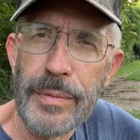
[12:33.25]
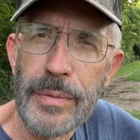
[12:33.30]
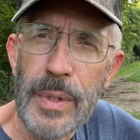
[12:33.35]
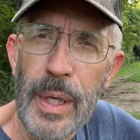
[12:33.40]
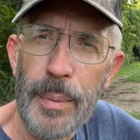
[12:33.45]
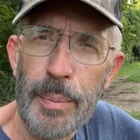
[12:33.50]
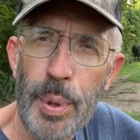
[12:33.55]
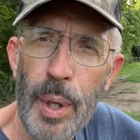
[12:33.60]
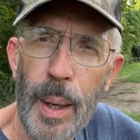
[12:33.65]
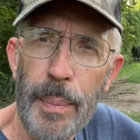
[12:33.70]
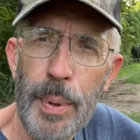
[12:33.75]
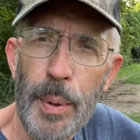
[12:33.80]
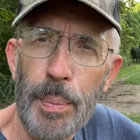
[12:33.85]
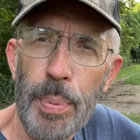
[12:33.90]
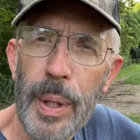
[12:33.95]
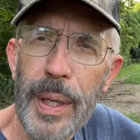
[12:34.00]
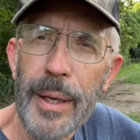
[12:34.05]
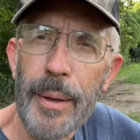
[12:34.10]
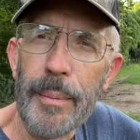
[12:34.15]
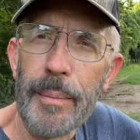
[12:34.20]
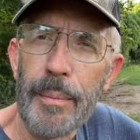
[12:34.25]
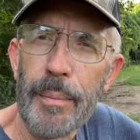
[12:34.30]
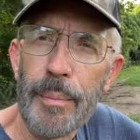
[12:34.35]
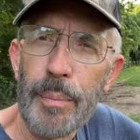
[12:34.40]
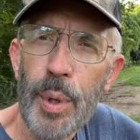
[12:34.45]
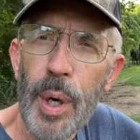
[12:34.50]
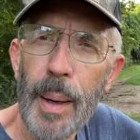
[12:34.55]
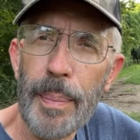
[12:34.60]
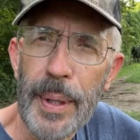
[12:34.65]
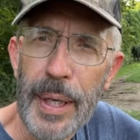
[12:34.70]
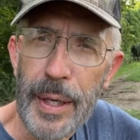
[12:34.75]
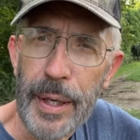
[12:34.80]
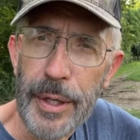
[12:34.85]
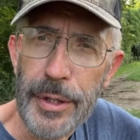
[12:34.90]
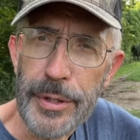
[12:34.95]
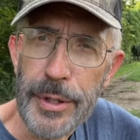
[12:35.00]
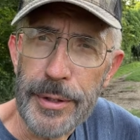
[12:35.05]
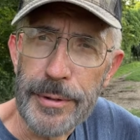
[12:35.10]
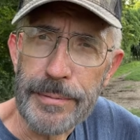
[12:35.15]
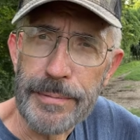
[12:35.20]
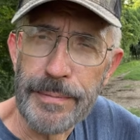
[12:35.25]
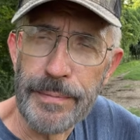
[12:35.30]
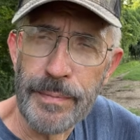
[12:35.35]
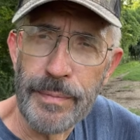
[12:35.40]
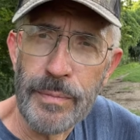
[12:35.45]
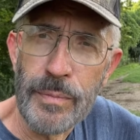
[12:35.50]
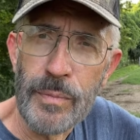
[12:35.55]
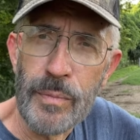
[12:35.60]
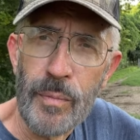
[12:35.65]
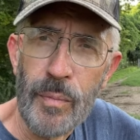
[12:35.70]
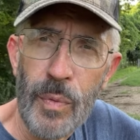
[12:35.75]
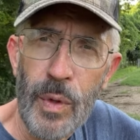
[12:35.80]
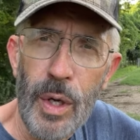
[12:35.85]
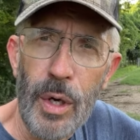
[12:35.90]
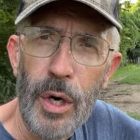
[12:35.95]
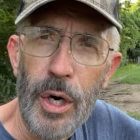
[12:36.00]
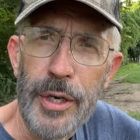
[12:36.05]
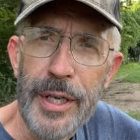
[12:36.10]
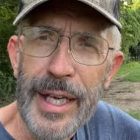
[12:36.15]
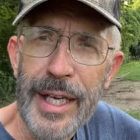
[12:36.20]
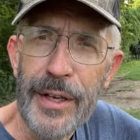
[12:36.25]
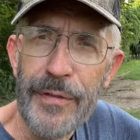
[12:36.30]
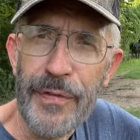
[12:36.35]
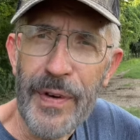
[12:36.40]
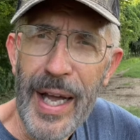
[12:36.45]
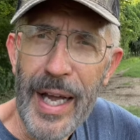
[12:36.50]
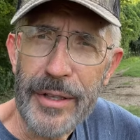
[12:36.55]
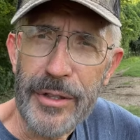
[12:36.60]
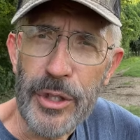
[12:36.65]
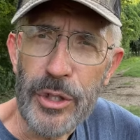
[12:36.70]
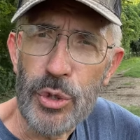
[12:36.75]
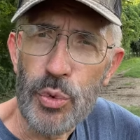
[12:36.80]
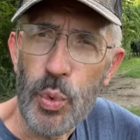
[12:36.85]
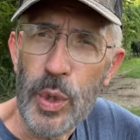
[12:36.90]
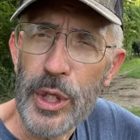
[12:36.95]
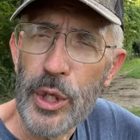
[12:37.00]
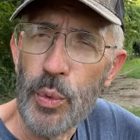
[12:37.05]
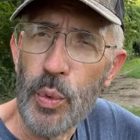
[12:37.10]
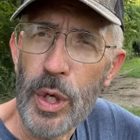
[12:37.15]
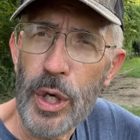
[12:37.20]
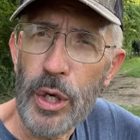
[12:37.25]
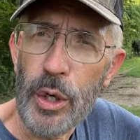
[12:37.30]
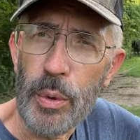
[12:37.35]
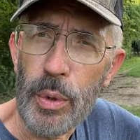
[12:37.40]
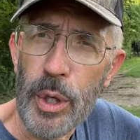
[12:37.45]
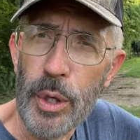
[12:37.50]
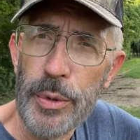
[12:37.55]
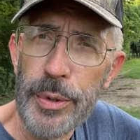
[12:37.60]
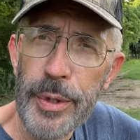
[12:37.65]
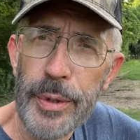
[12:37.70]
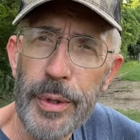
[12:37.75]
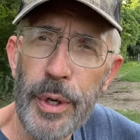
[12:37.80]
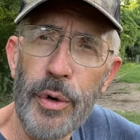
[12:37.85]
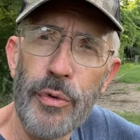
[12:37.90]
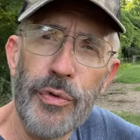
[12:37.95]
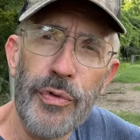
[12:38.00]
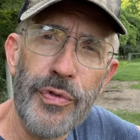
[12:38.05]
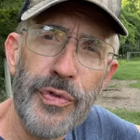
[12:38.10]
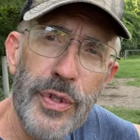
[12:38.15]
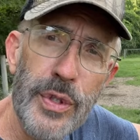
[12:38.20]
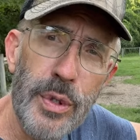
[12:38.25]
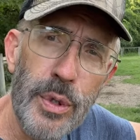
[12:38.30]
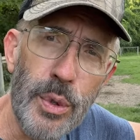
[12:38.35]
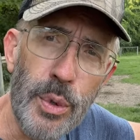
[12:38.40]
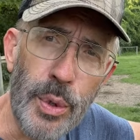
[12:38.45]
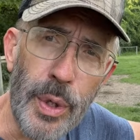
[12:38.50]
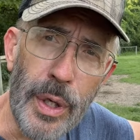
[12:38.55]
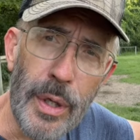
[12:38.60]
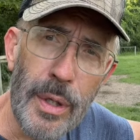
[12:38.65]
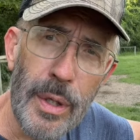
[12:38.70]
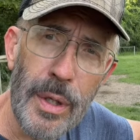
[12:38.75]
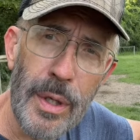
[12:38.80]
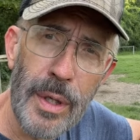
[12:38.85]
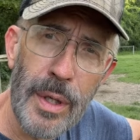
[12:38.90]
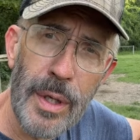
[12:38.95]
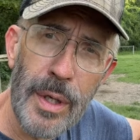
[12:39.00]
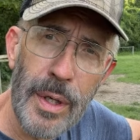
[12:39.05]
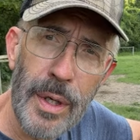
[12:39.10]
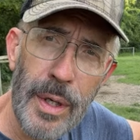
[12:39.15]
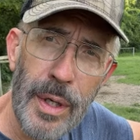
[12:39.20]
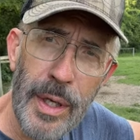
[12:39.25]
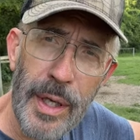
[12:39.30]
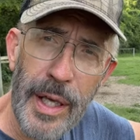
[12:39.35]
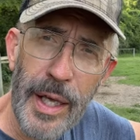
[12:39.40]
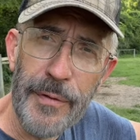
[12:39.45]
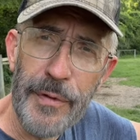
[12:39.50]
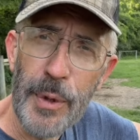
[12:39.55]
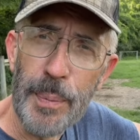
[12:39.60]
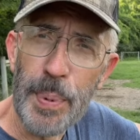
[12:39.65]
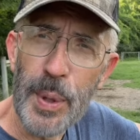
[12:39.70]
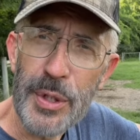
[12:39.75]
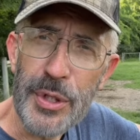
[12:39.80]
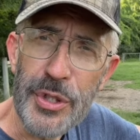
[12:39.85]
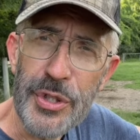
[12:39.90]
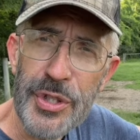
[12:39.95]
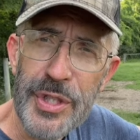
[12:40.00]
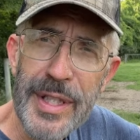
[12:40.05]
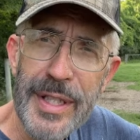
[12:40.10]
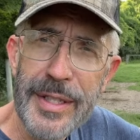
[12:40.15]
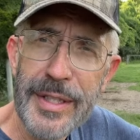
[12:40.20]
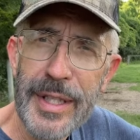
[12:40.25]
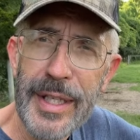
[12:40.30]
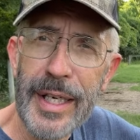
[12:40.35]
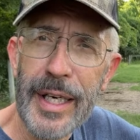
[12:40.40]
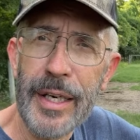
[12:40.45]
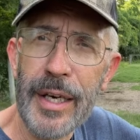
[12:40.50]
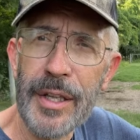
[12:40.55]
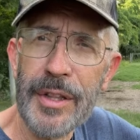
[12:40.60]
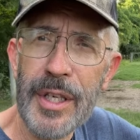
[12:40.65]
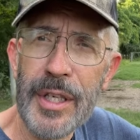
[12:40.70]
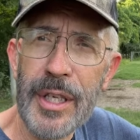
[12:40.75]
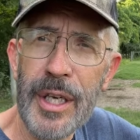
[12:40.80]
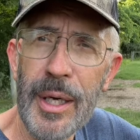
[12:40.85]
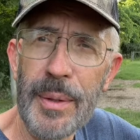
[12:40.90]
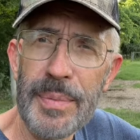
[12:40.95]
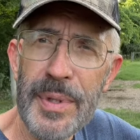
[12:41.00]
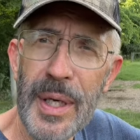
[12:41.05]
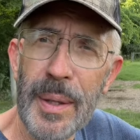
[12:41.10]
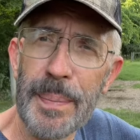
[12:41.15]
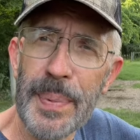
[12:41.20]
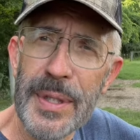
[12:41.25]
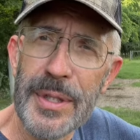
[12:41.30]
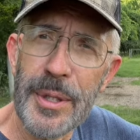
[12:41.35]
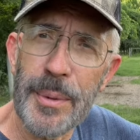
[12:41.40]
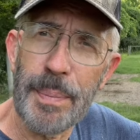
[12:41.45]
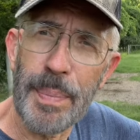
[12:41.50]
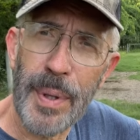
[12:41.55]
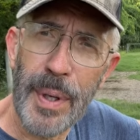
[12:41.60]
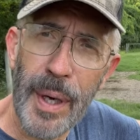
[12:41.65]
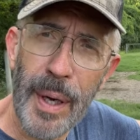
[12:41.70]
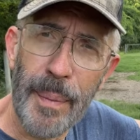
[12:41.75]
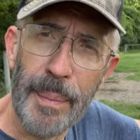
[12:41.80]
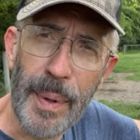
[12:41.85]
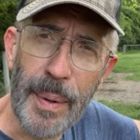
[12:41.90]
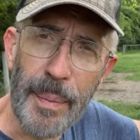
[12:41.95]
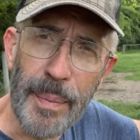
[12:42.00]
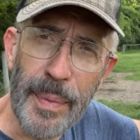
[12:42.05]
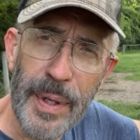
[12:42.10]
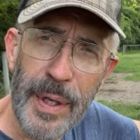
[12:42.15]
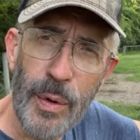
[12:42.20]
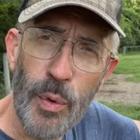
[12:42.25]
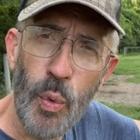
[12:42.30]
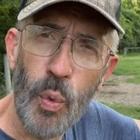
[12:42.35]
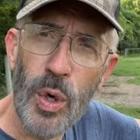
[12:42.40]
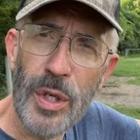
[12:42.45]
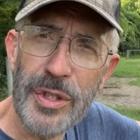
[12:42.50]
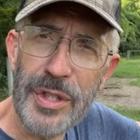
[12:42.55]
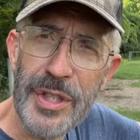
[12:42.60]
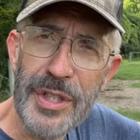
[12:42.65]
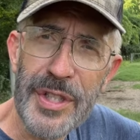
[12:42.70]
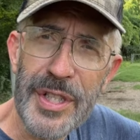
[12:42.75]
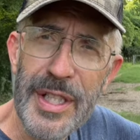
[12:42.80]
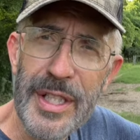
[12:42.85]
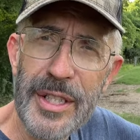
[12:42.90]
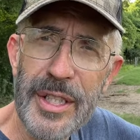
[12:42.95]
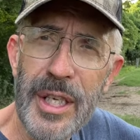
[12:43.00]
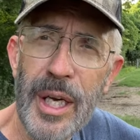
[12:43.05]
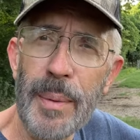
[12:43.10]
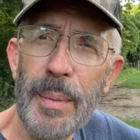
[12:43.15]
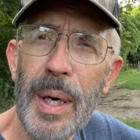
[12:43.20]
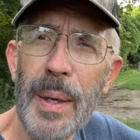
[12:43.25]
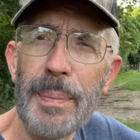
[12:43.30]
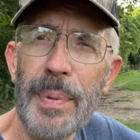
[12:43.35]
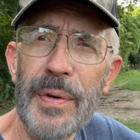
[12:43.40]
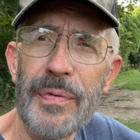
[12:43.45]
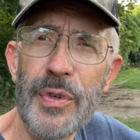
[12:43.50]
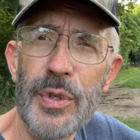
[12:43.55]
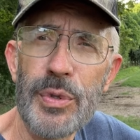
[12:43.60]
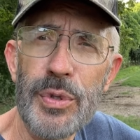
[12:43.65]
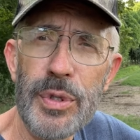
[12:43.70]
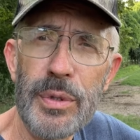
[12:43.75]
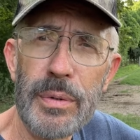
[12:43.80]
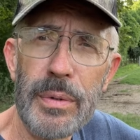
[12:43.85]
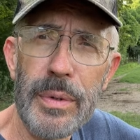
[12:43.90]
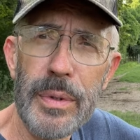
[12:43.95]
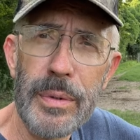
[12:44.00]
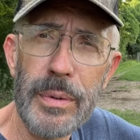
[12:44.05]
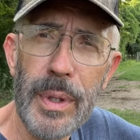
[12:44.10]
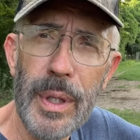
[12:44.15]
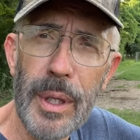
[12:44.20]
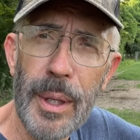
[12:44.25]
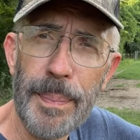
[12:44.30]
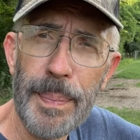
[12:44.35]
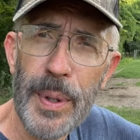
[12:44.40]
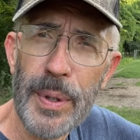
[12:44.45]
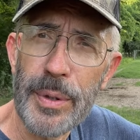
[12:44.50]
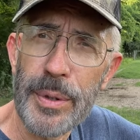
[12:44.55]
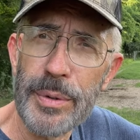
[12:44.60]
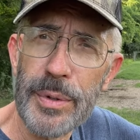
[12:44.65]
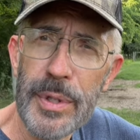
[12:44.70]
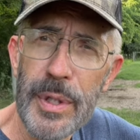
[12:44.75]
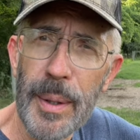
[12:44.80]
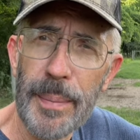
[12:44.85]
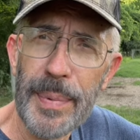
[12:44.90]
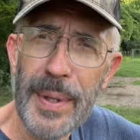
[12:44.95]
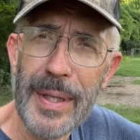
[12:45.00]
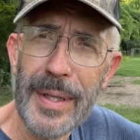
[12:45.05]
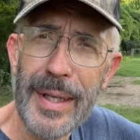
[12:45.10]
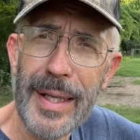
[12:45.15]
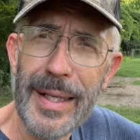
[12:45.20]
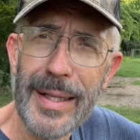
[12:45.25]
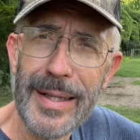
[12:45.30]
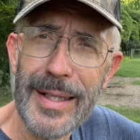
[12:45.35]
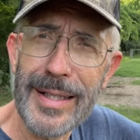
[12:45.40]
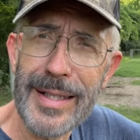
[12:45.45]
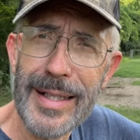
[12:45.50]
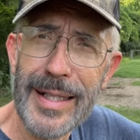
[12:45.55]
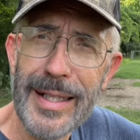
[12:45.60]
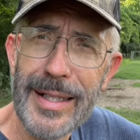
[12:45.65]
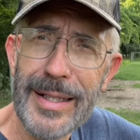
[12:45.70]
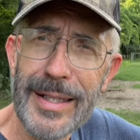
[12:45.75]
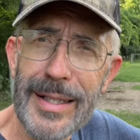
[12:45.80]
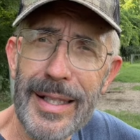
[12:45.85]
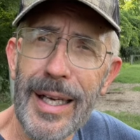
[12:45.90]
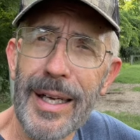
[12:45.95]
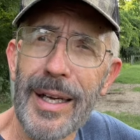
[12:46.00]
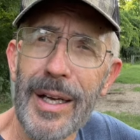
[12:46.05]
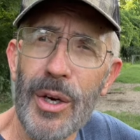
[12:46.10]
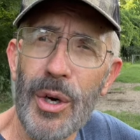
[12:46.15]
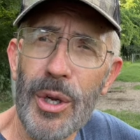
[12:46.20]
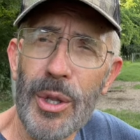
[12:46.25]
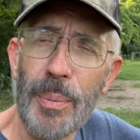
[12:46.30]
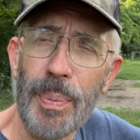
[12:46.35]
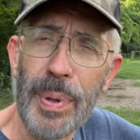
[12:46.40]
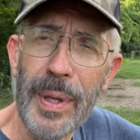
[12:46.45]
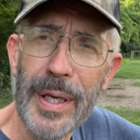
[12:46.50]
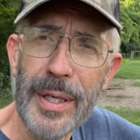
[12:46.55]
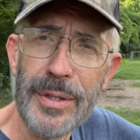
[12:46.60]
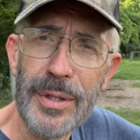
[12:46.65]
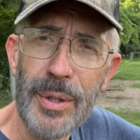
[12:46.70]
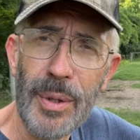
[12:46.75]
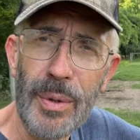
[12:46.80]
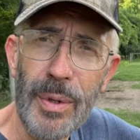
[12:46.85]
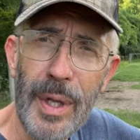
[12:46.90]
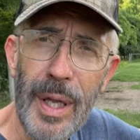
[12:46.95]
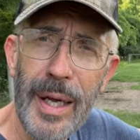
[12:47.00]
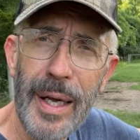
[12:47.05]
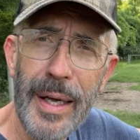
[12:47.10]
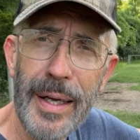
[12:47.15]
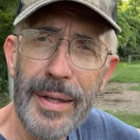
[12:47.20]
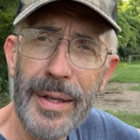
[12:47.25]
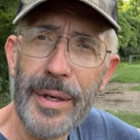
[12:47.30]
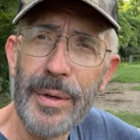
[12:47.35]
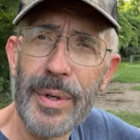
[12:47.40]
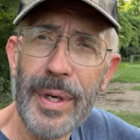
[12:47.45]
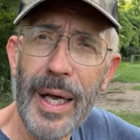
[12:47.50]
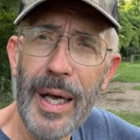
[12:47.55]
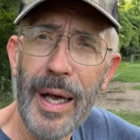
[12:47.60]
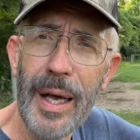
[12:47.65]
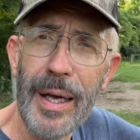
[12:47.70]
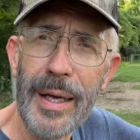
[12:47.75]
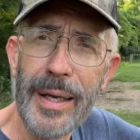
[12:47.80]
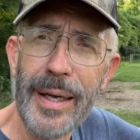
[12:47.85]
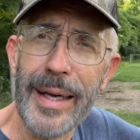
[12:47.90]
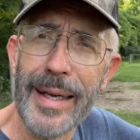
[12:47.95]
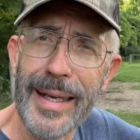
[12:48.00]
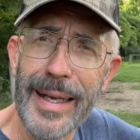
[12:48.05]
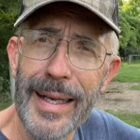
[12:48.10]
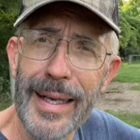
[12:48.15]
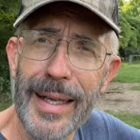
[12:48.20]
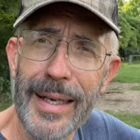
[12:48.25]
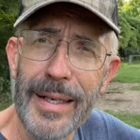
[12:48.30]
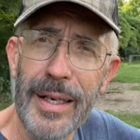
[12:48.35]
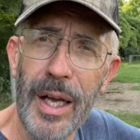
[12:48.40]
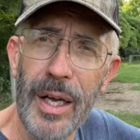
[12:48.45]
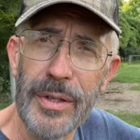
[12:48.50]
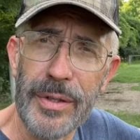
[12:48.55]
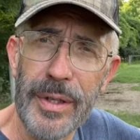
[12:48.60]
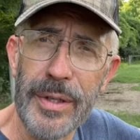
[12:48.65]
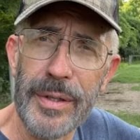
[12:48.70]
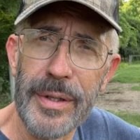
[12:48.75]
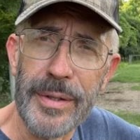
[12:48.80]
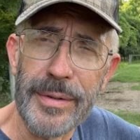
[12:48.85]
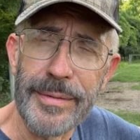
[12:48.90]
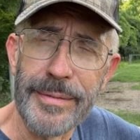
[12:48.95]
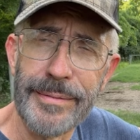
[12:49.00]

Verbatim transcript: and proper plant propagation are key factors when you want to grow your own food. If you put the seeds in and nothing comes up, it's a problem. Once the seeds come up, if you screw up or do something that the seeds or the plants don't like, they'll die. Again, not good.